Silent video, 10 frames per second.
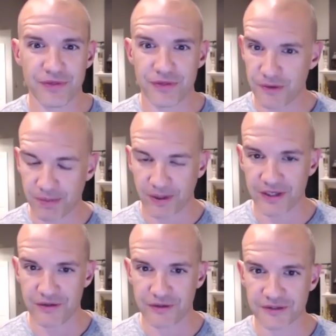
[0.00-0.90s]
Third party
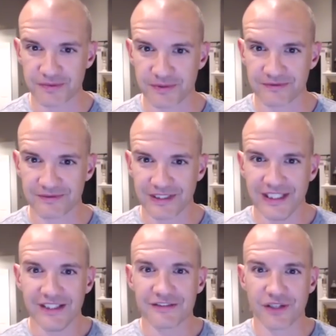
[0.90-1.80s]
endorsement.
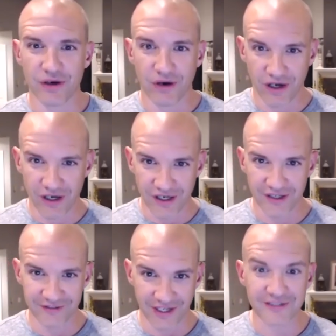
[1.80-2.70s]
Yes. So
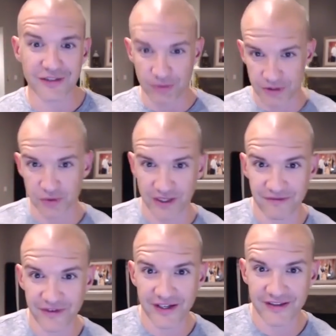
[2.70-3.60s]
on October
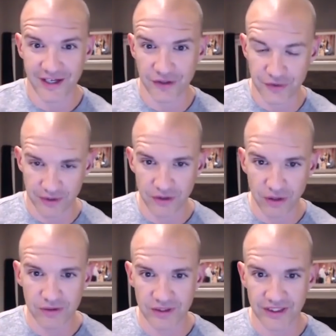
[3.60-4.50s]
25th, I'll do it
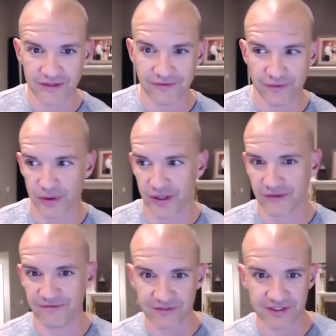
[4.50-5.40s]
locally
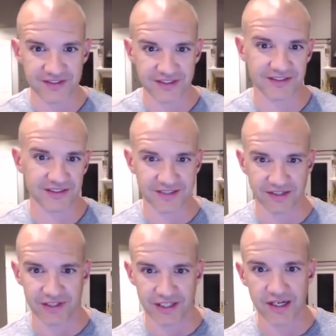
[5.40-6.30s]
for 50, 60,
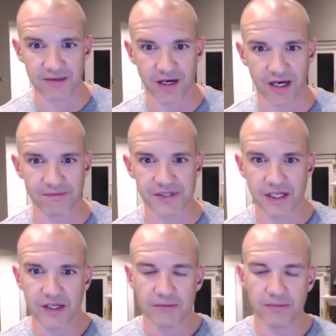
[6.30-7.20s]
70, 80 moms.
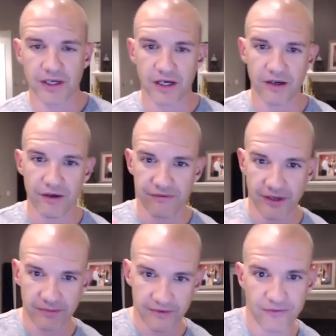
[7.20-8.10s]
But on
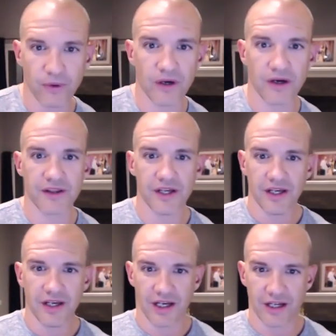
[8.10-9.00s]
November 4th,
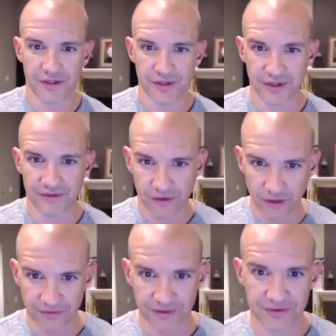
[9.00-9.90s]
I'll do it for
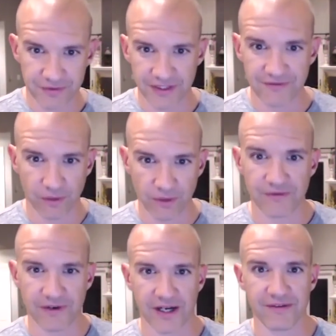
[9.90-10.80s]
hopefully three, four,
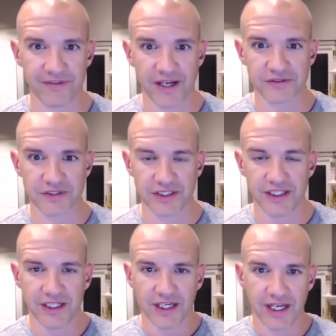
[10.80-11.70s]
five thousand
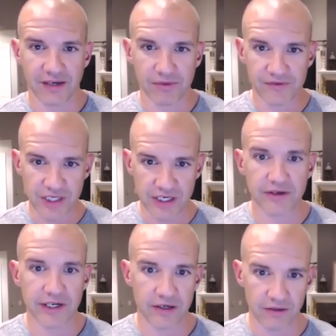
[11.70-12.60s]
and we've
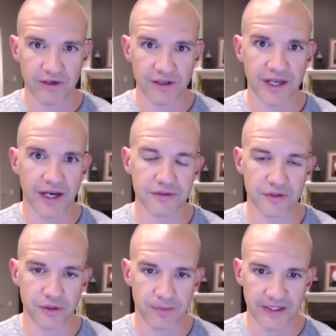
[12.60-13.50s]
generated over a thousand
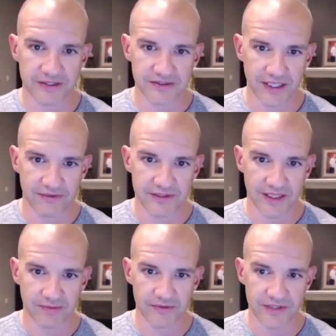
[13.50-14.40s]
new patients every
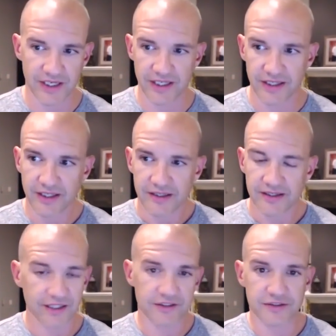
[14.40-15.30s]
time we've done it.
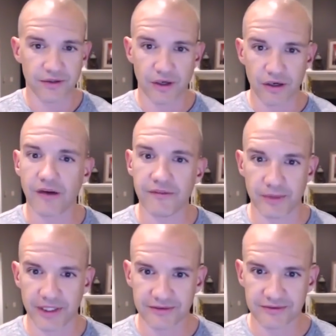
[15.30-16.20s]
They just don't all come to
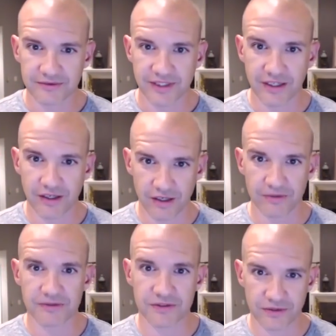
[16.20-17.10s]
me. They go
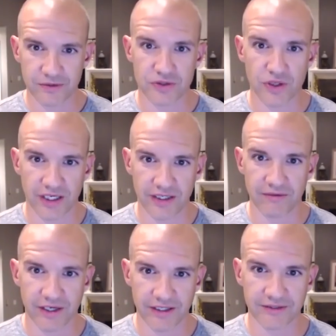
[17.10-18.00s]
mm, to trained and
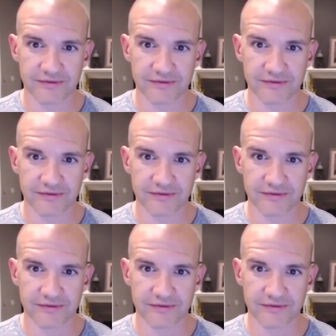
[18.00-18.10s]
ready.